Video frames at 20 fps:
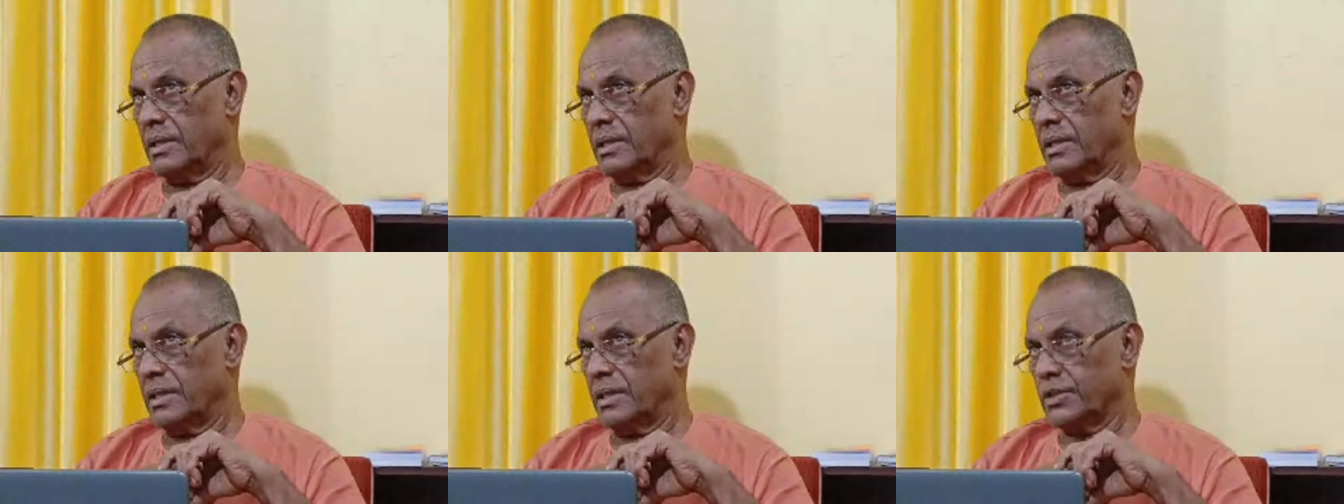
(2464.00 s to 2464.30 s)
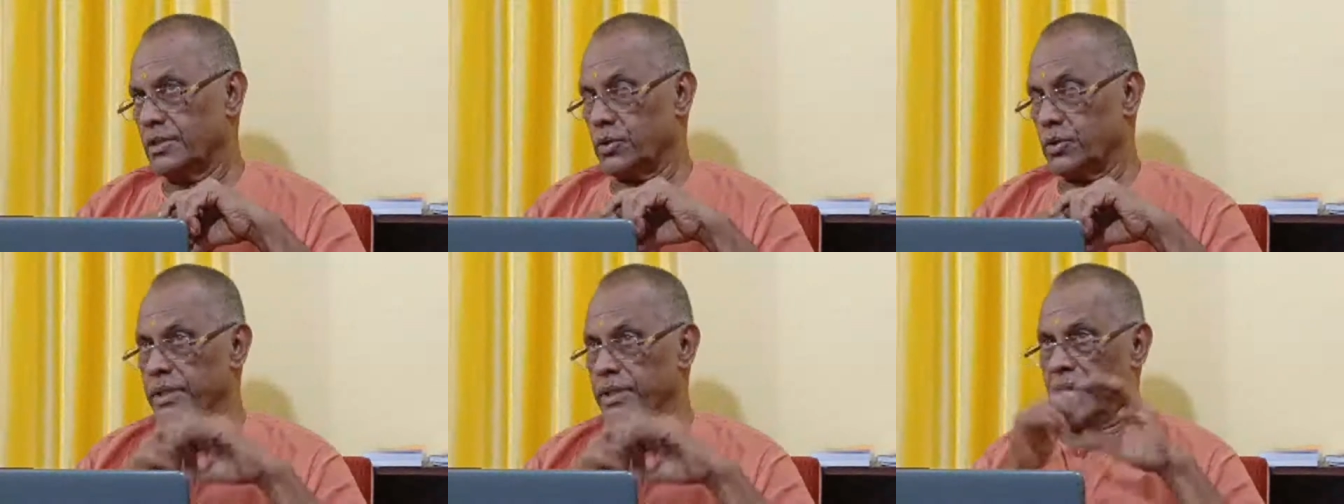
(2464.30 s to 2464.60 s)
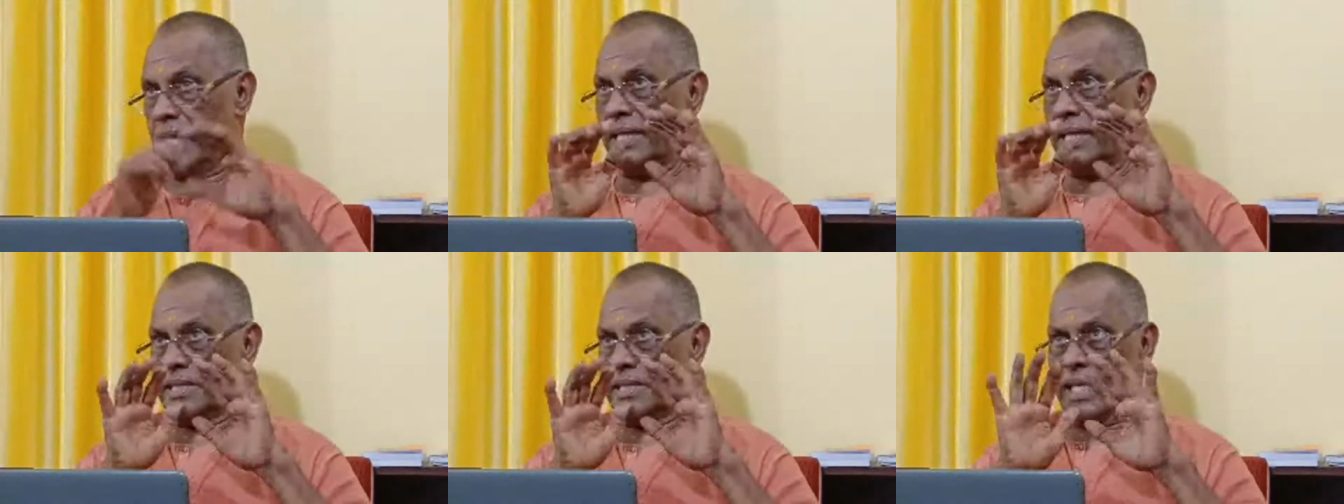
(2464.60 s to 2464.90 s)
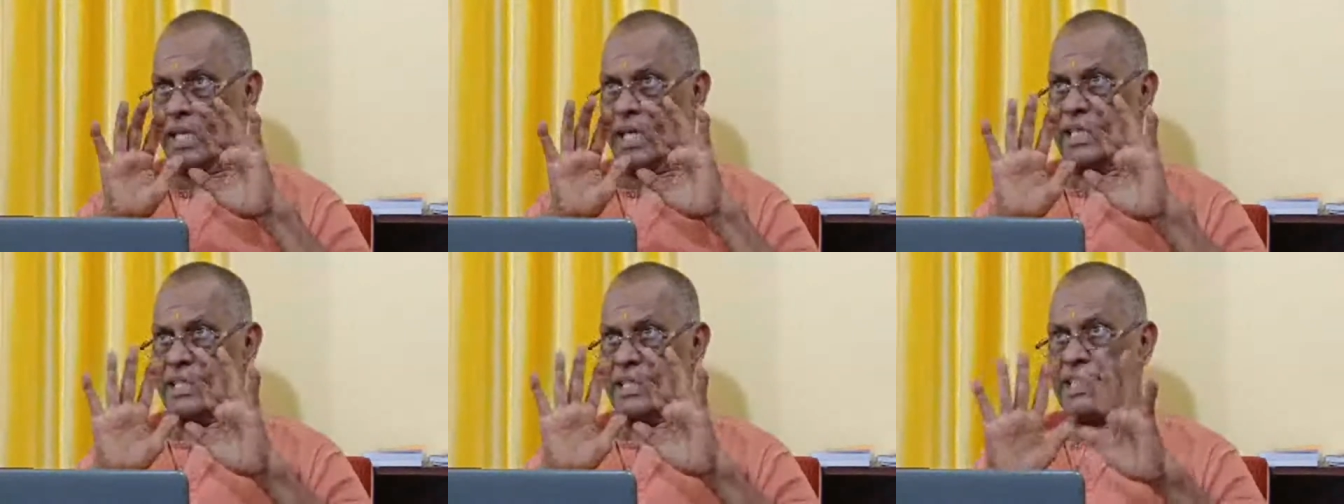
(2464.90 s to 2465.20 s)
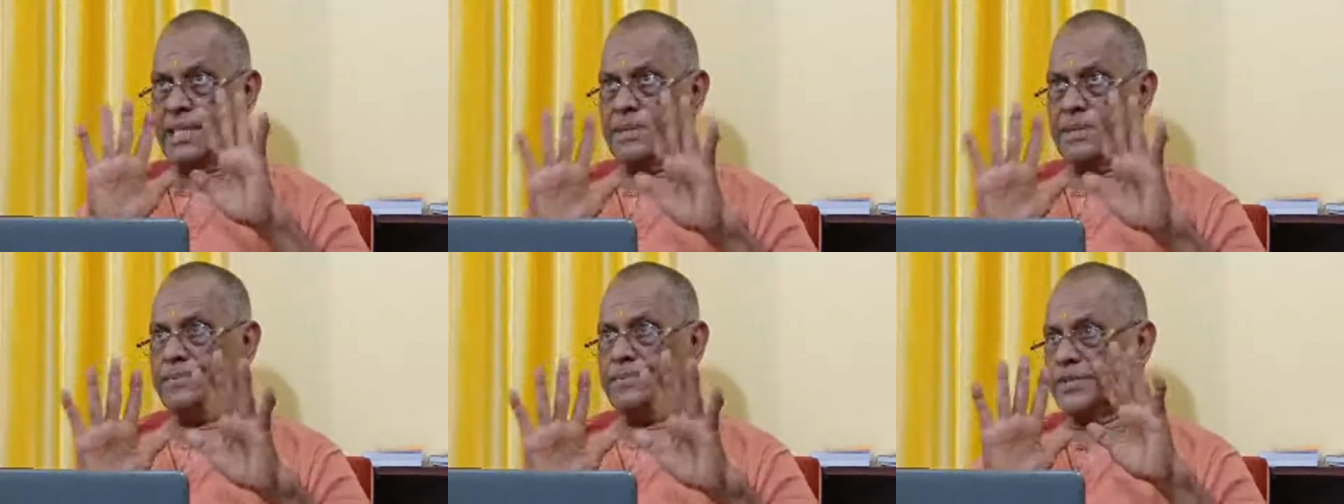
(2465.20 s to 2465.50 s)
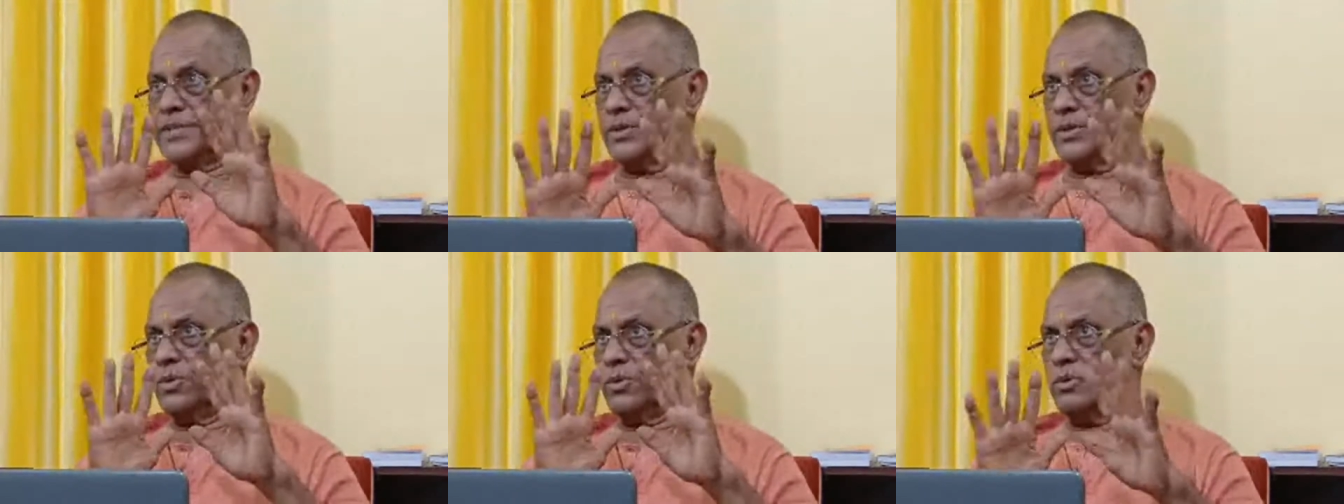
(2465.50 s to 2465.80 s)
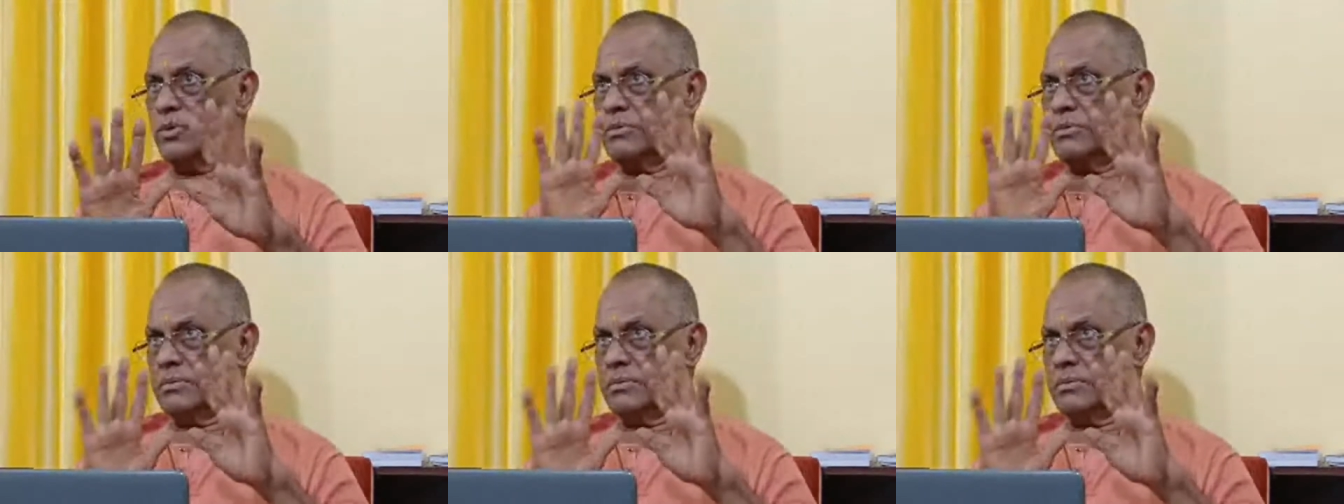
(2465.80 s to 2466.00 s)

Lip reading: So that keeps you,